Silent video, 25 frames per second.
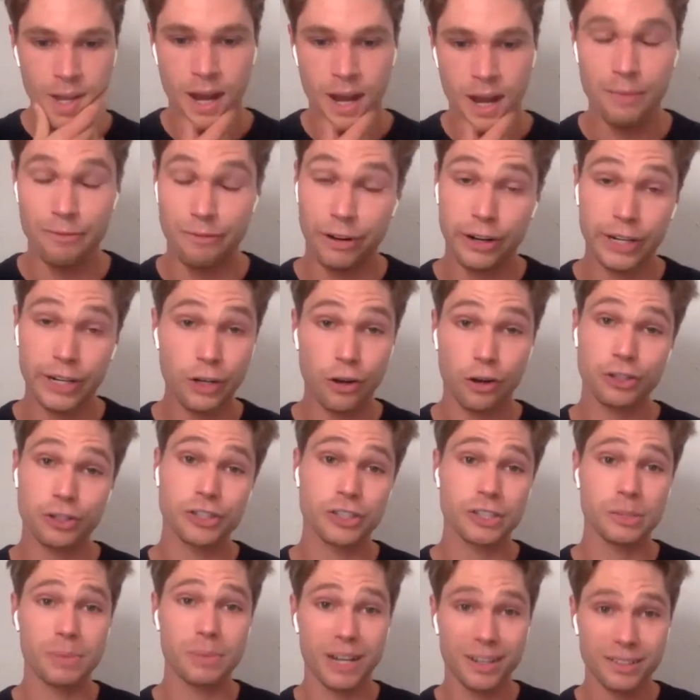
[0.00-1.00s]
I'm very
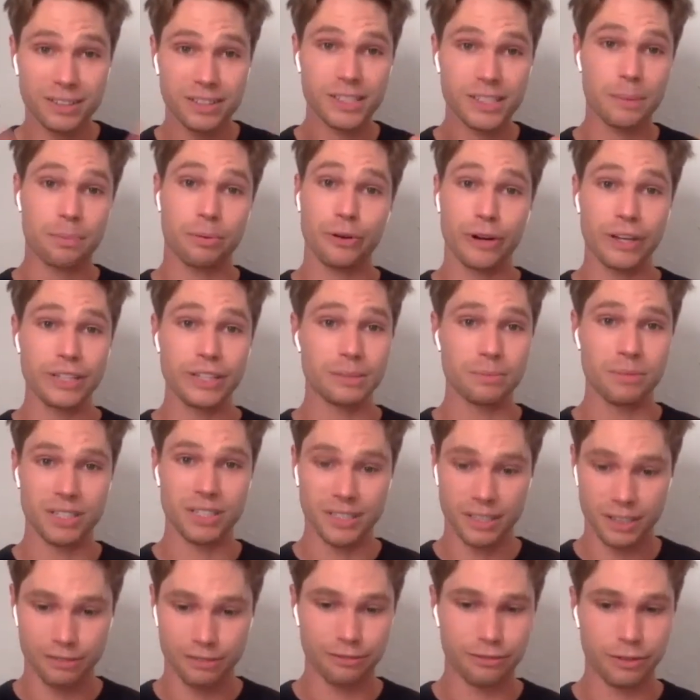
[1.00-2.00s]
conscious about separating
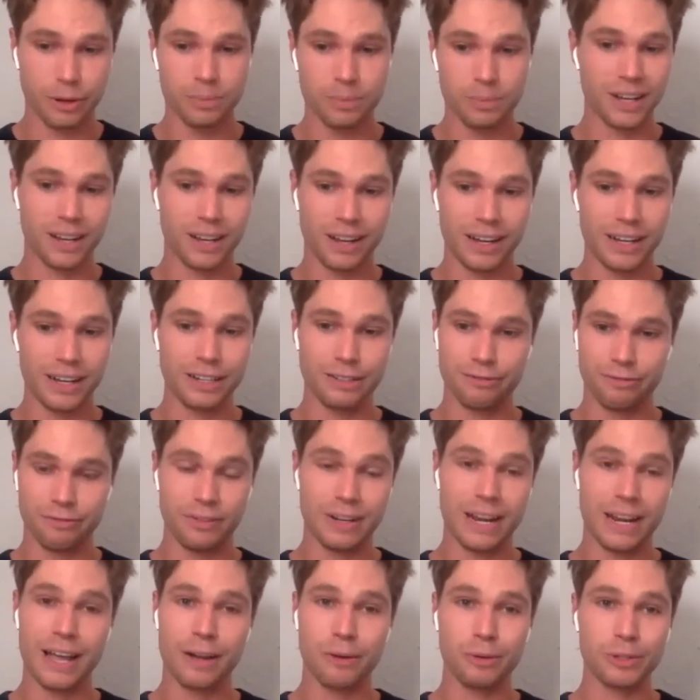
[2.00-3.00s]
myself from that kind of
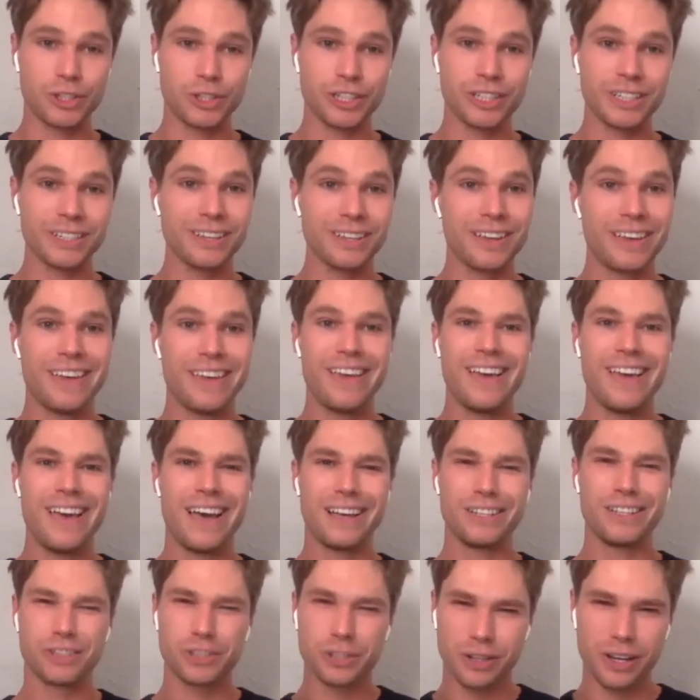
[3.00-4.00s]
languaging.
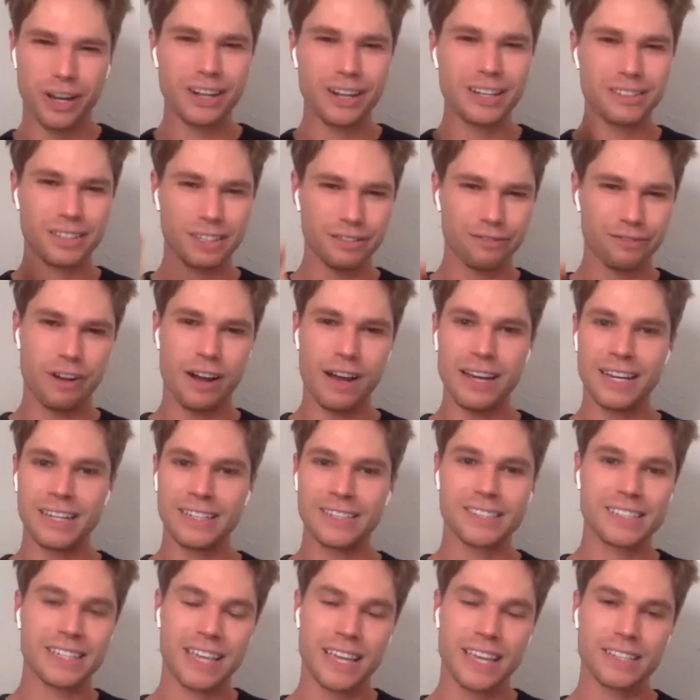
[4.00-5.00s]
And so kind of the
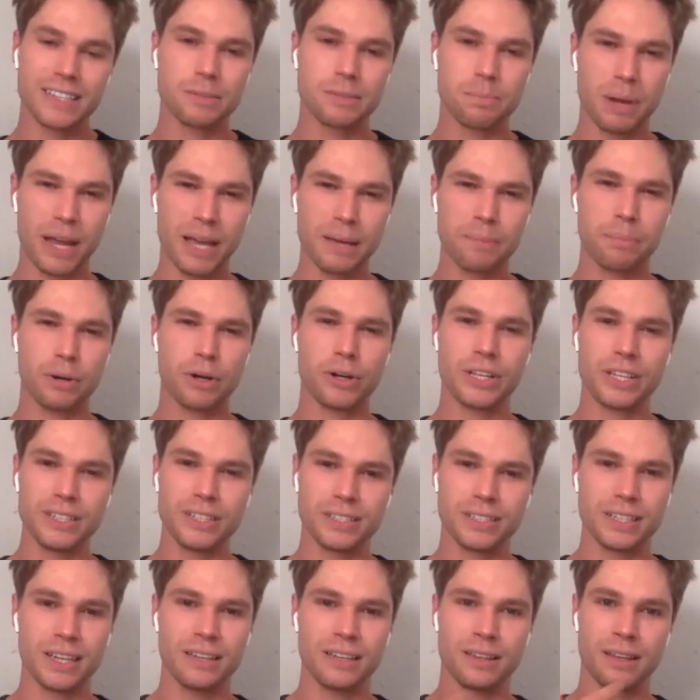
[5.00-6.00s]
violence against Black
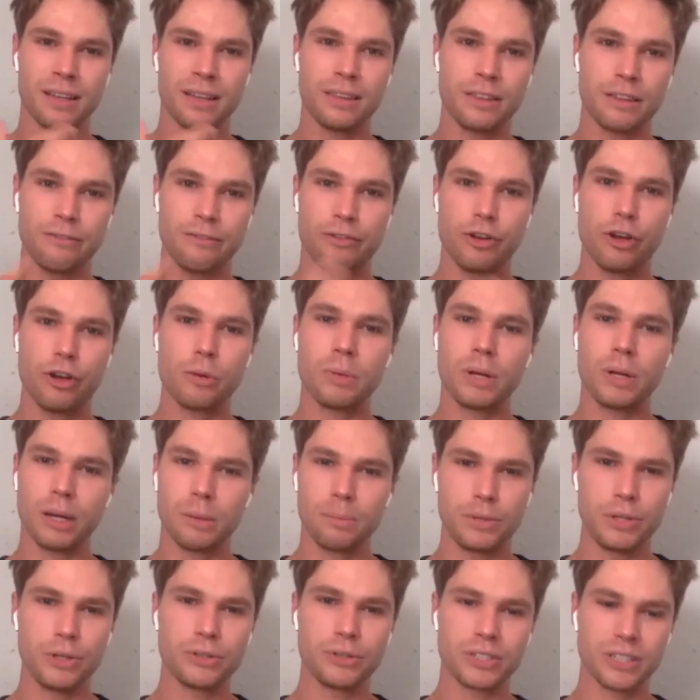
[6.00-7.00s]
bodies and the verbal
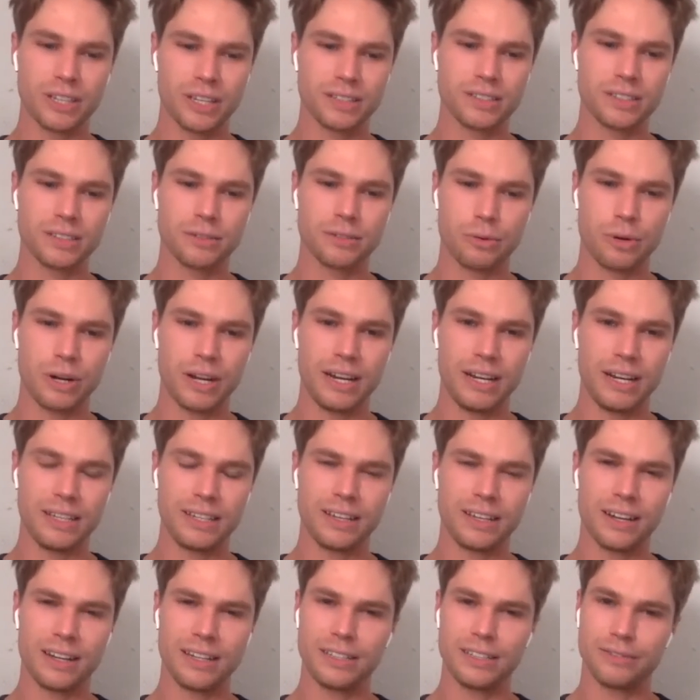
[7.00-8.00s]
abuse against it really
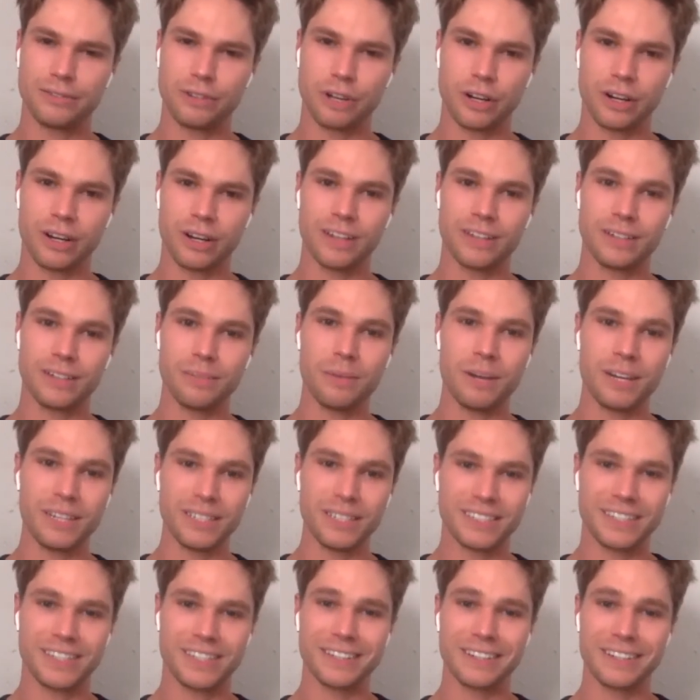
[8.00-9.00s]
kind of got under my
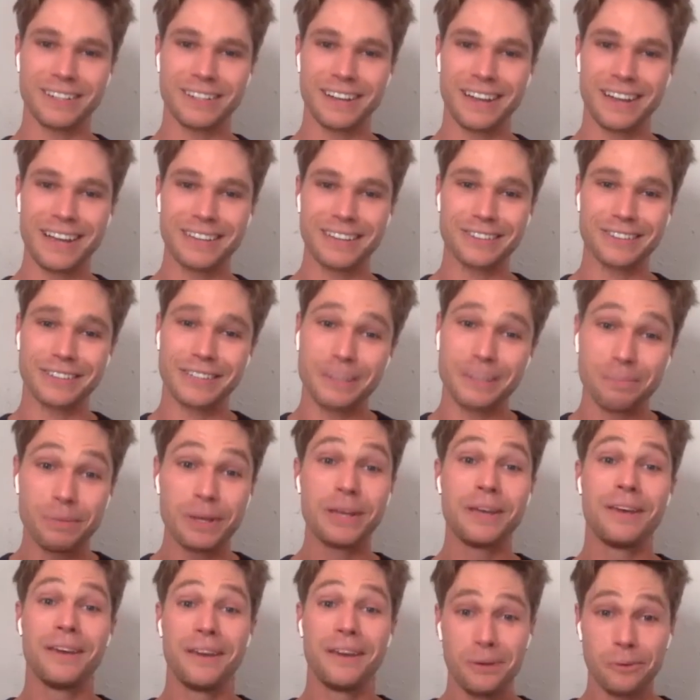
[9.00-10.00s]
skin. And I had to keep
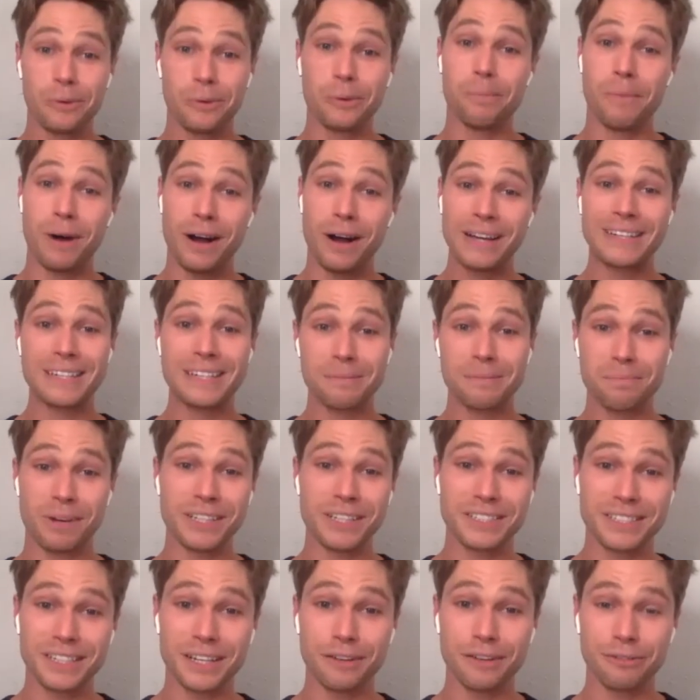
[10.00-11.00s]
reminding
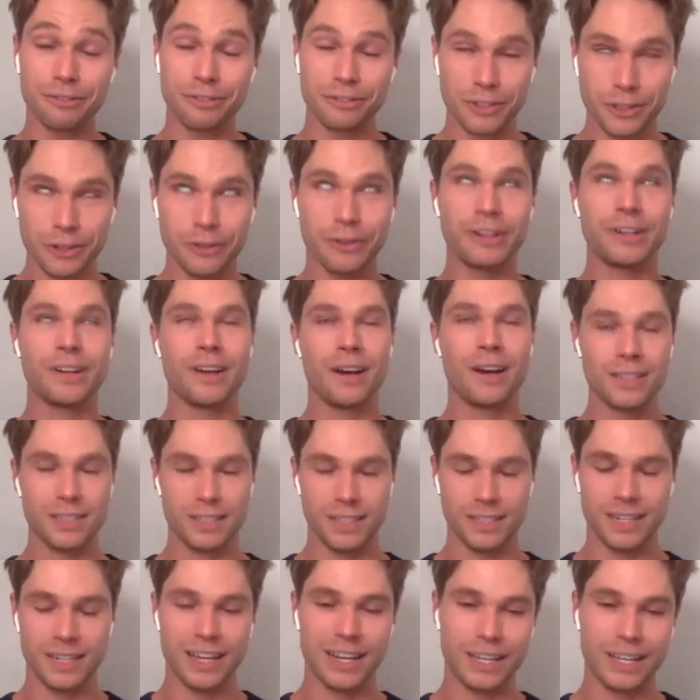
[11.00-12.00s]
myself, you're in
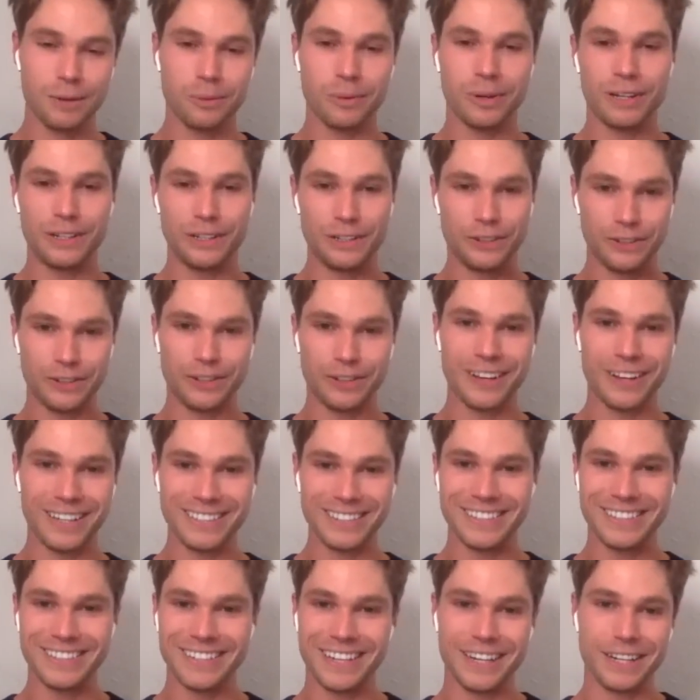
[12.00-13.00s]

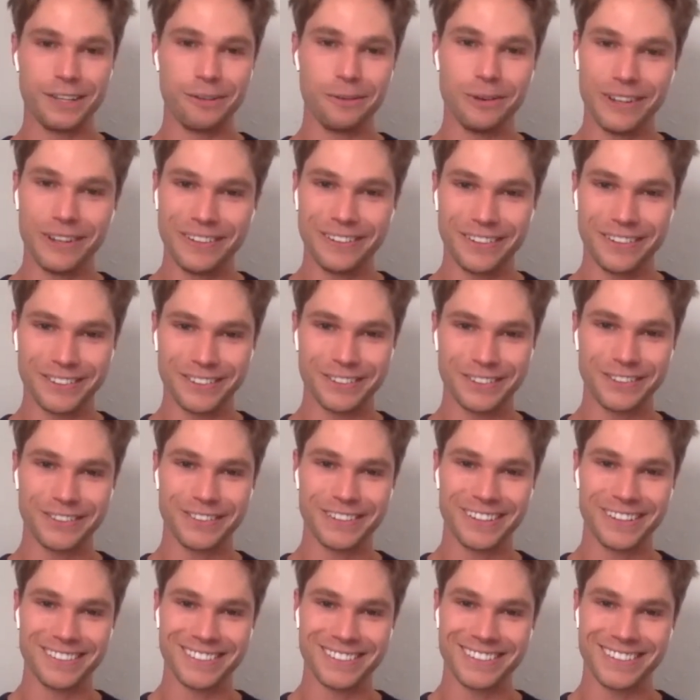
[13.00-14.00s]
1981, not
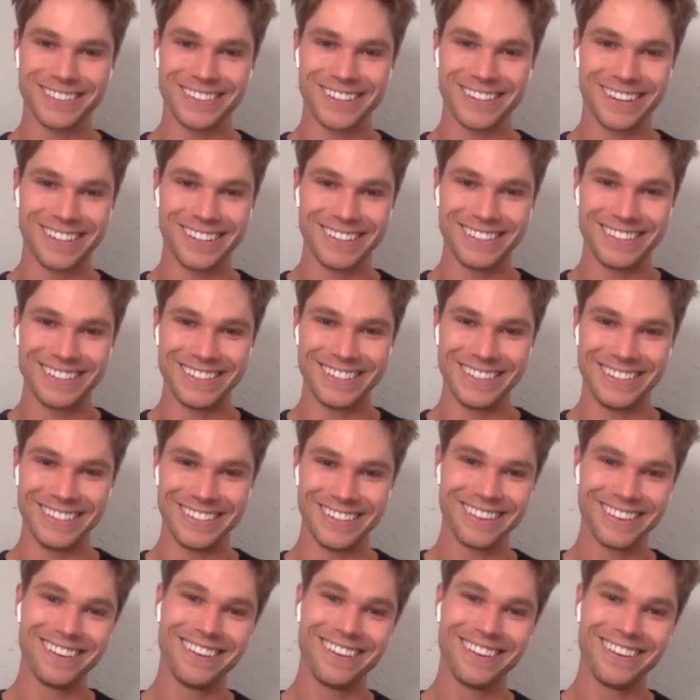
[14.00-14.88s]
2019.